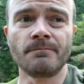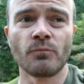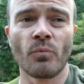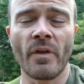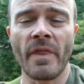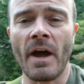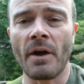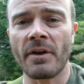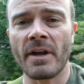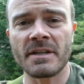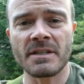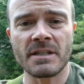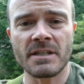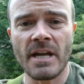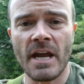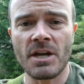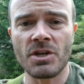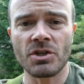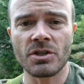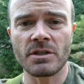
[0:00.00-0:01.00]
without
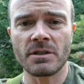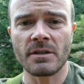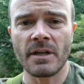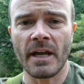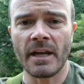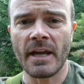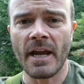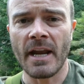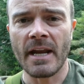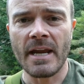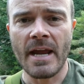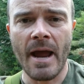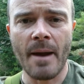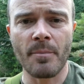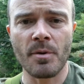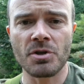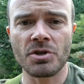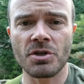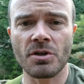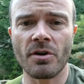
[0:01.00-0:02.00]
hesitation at any
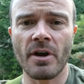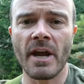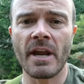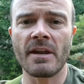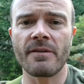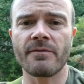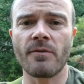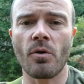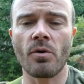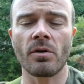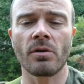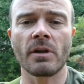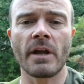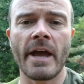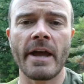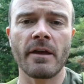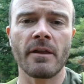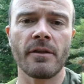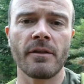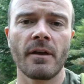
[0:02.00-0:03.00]
aperture, any focal
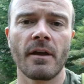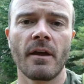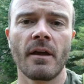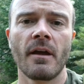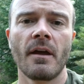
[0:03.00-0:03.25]
length